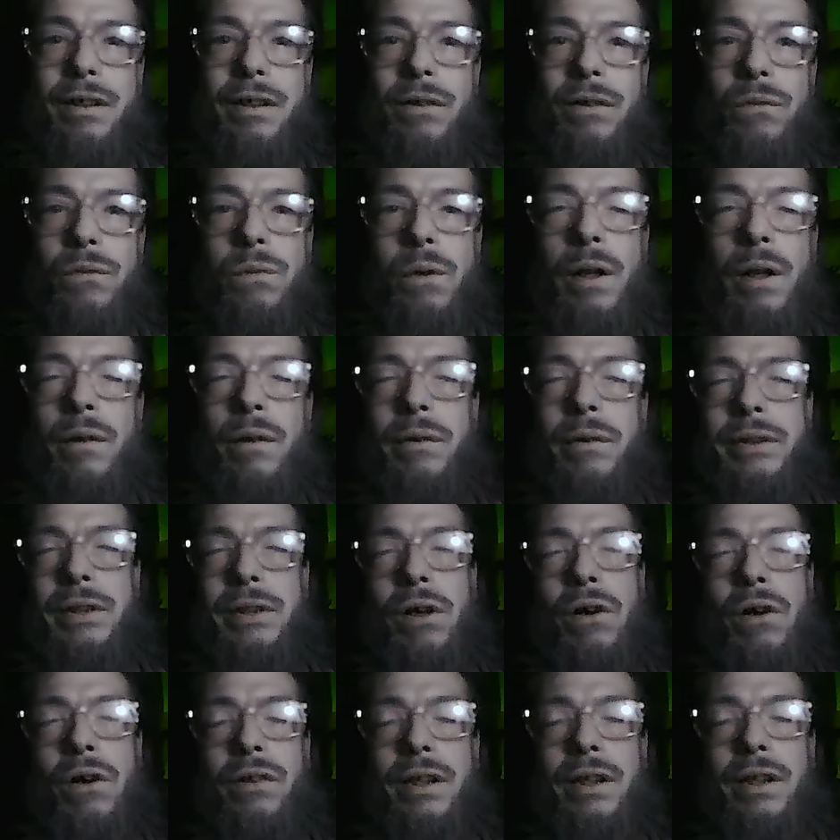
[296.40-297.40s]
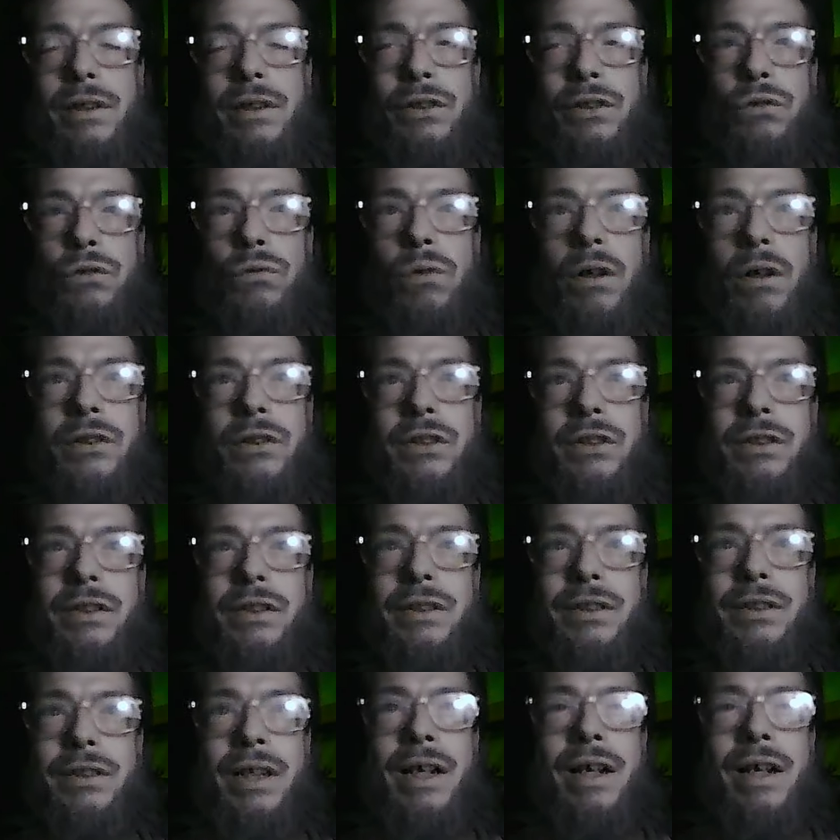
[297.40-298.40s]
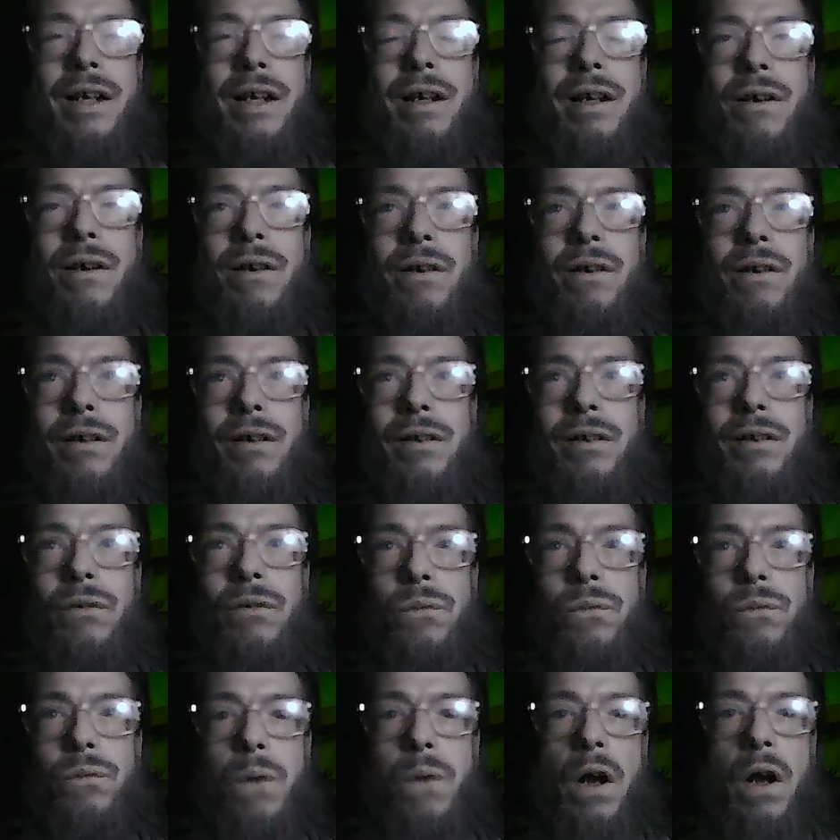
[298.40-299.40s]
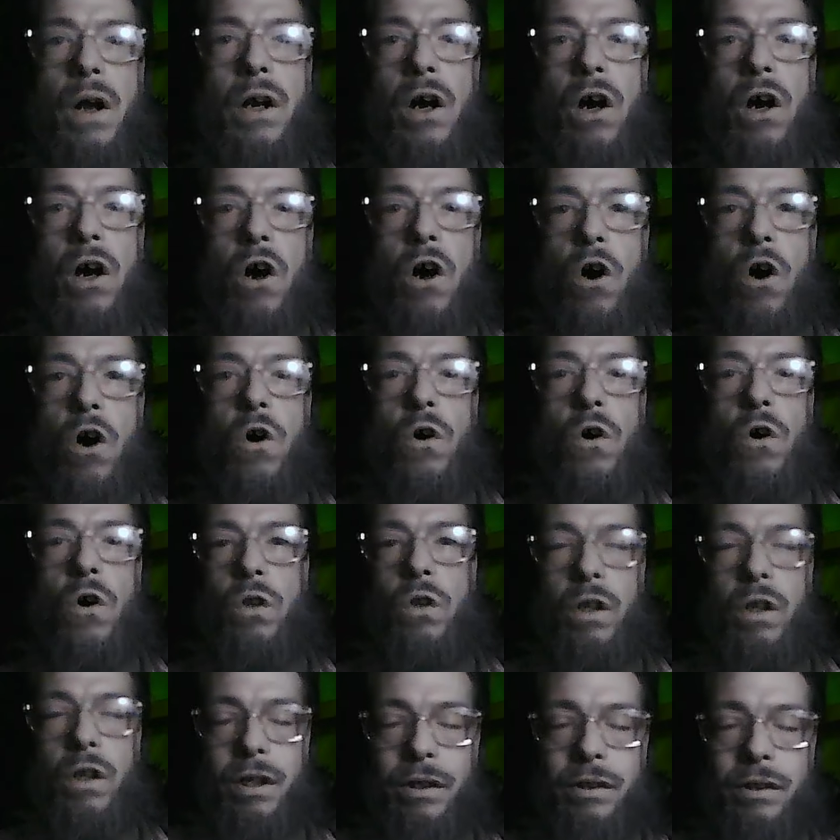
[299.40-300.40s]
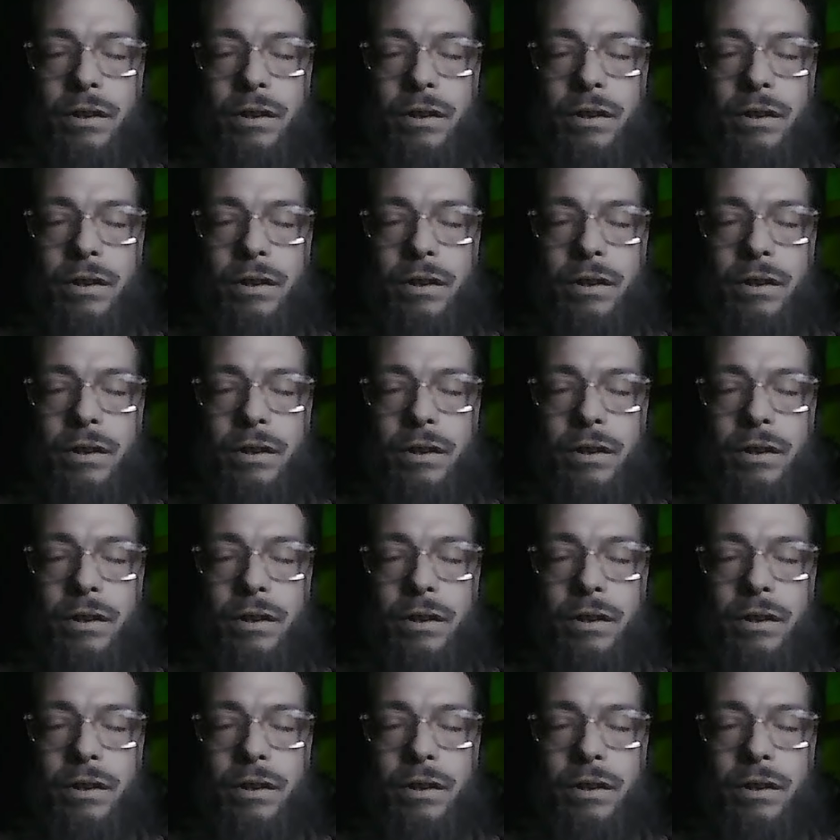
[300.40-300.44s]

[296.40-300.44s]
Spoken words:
Following all the instructions, fuck all.